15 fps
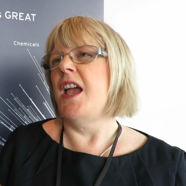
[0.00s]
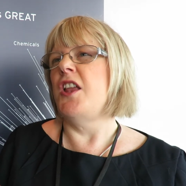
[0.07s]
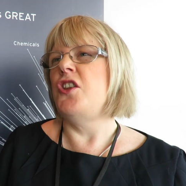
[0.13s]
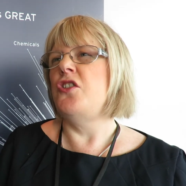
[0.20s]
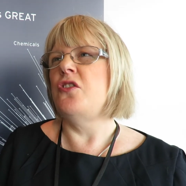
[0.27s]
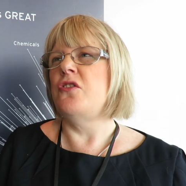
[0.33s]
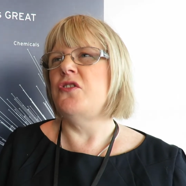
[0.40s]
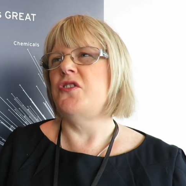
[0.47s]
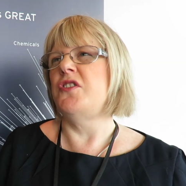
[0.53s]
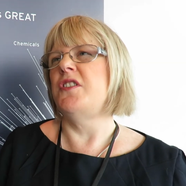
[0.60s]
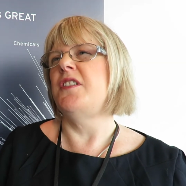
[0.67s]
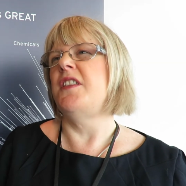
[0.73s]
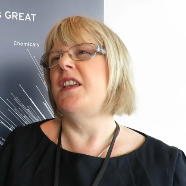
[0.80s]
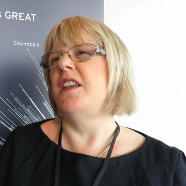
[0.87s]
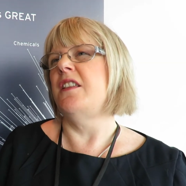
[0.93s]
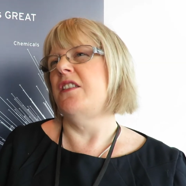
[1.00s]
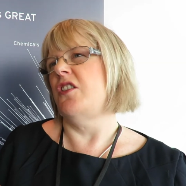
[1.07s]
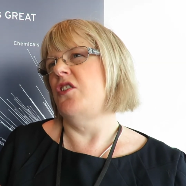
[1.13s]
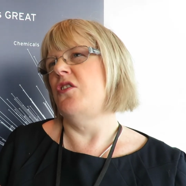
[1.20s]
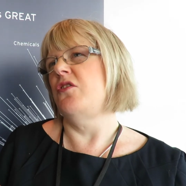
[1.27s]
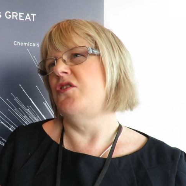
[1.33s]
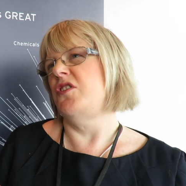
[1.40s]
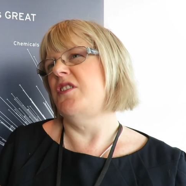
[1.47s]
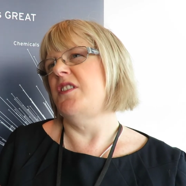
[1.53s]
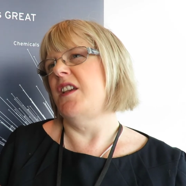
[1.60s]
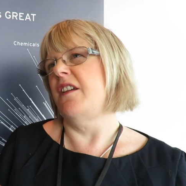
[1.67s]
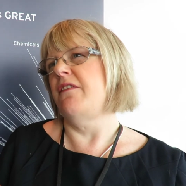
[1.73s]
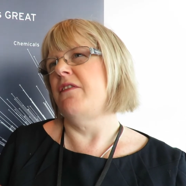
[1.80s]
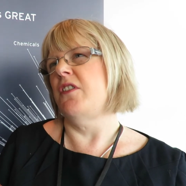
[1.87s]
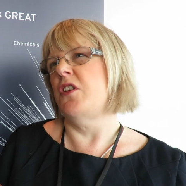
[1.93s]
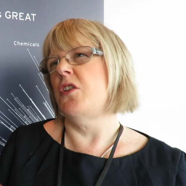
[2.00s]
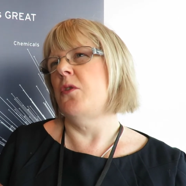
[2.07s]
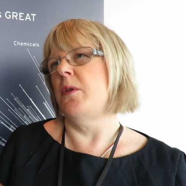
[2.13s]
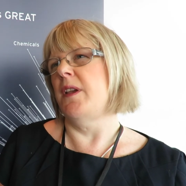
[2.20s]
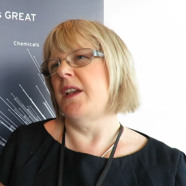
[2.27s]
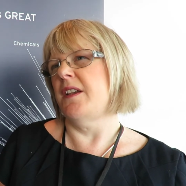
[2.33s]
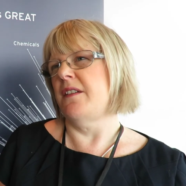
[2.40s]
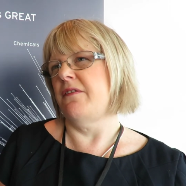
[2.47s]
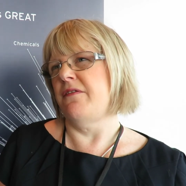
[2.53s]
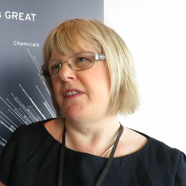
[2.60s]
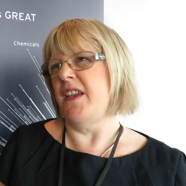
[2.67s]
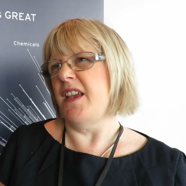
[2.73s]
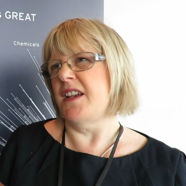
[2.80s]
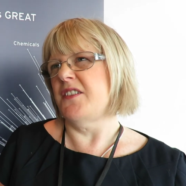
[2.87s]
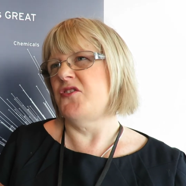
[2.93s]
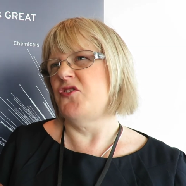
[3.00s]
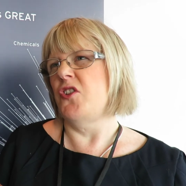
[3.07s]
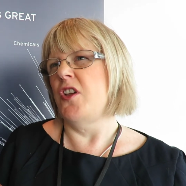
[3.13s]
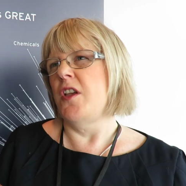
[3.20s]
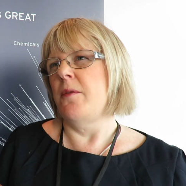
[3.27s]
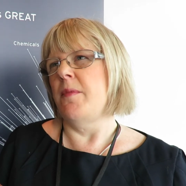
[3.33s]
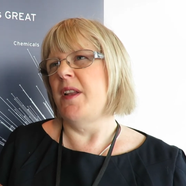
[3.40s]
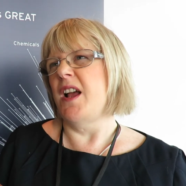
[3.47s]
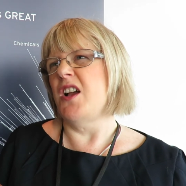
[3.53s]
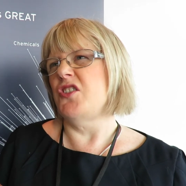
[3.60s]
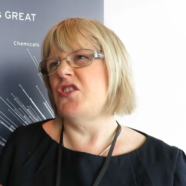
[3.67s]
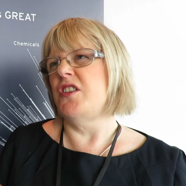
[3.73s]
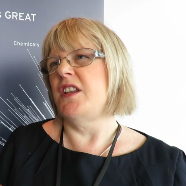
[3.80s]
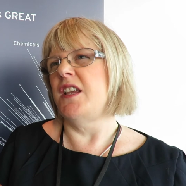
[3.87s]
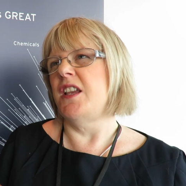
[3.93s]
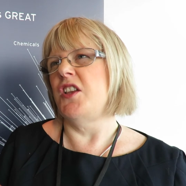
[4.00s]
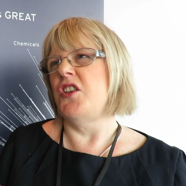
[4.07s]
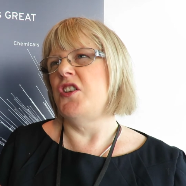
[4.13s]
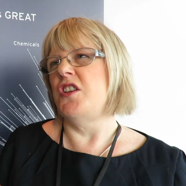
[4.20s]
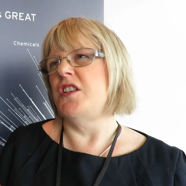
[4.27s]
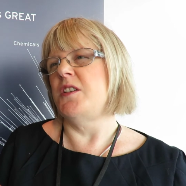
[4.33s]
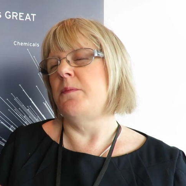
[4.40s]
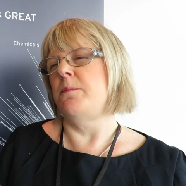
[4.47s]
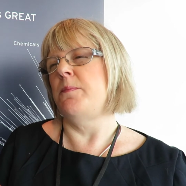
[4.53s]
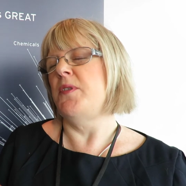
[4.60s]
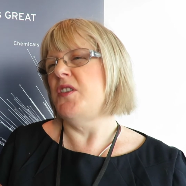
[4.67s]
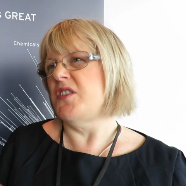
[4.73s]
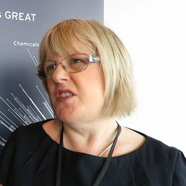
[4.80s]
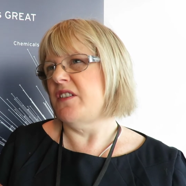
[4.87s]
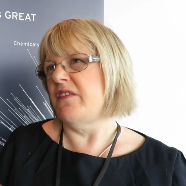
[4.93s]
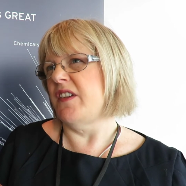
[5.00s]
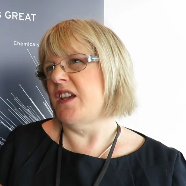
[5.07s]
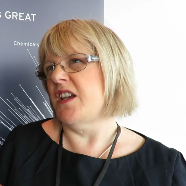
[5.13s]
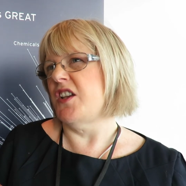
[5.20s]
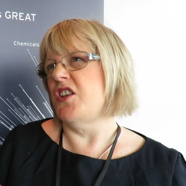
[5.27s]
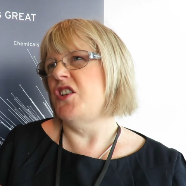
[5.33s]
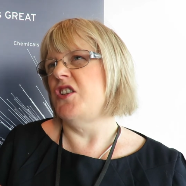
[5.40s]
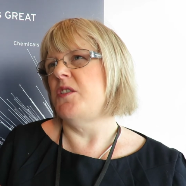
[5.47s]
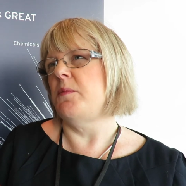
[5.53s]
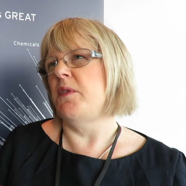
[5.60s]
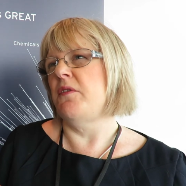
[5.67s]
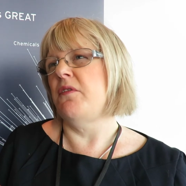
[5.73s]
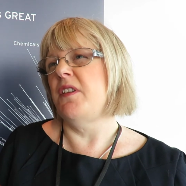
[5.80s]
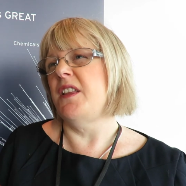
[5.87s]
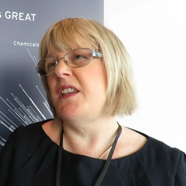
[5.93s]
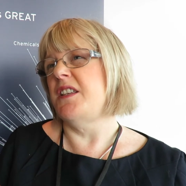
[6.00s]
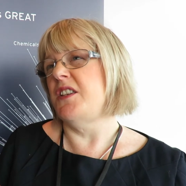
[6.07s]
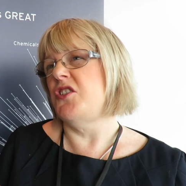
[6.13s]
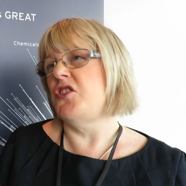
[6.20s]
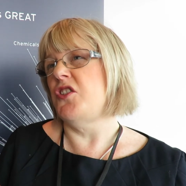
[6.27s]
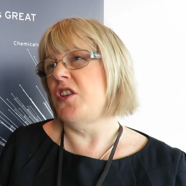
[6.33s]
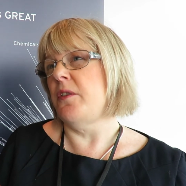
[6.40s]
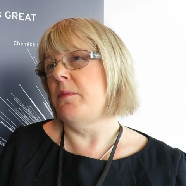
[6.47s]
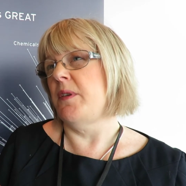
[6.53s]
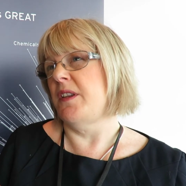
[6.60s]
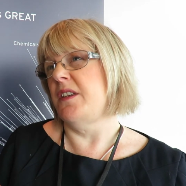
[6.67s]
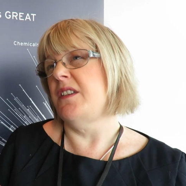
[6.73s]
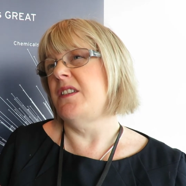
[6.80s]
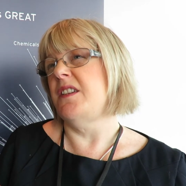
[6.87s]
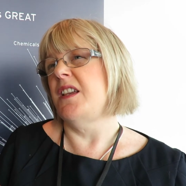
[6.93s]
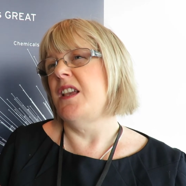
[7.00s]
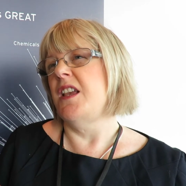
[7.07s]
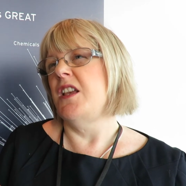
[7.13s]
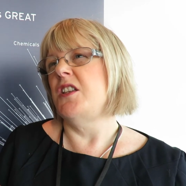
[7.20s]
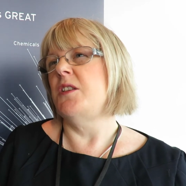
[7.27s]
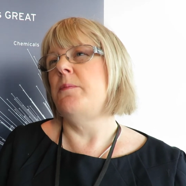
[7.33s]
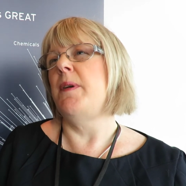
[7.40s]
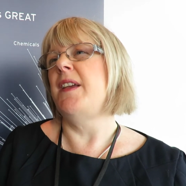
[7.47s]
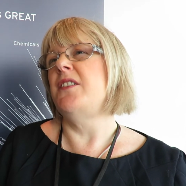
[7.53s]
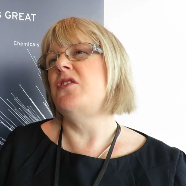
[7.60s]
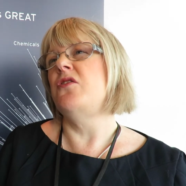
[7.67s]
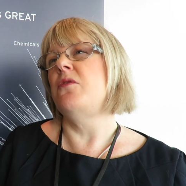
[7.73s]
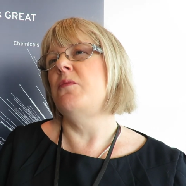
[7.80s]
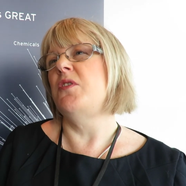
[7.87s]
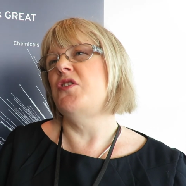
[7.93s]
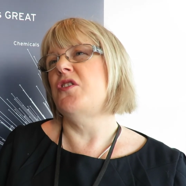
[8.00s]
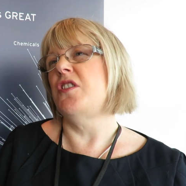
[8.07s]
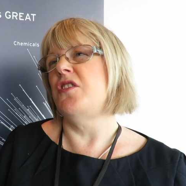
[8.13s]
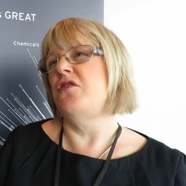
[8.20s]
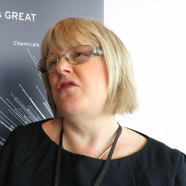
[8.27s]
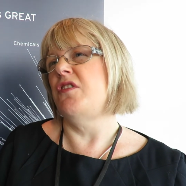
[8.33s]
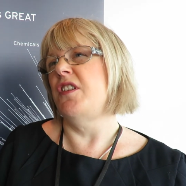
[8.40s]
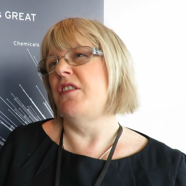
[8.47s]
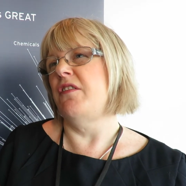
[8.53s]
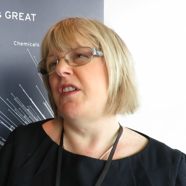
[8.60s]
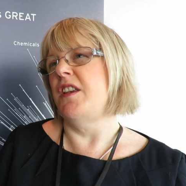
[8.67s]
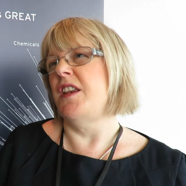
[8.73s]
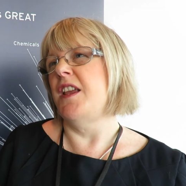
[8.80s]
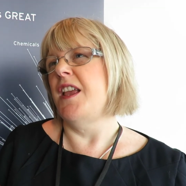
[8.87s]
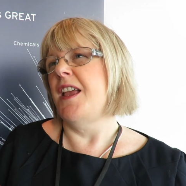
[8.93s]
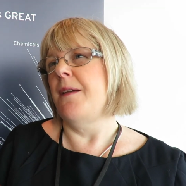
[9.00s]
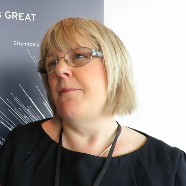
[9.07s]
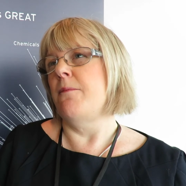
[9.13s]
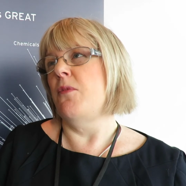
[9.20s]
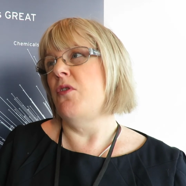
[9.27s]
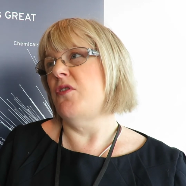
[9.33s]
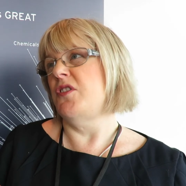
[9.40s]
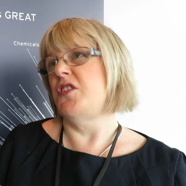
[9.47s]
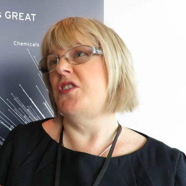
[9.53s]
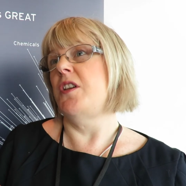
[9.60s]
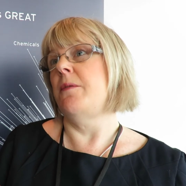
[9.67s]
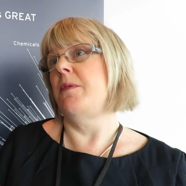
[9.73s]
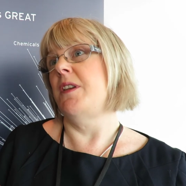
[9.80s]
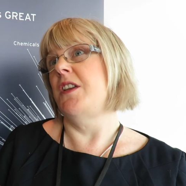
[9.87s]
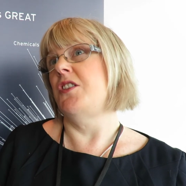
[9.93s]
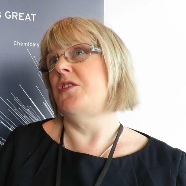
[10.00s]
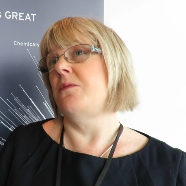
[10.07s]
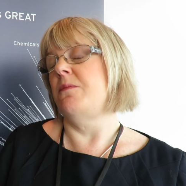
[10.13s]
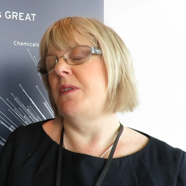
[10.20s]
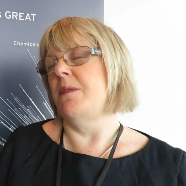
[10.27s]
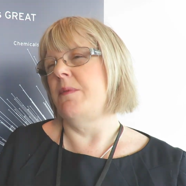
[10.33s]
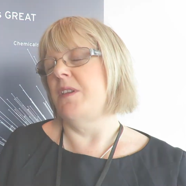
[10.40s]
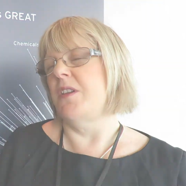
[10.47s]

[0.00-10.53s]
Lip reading: and not to think that you're just there for a quick fix, but actually you need to persevere, you need to be really determined, depending on which country you're in. More determination may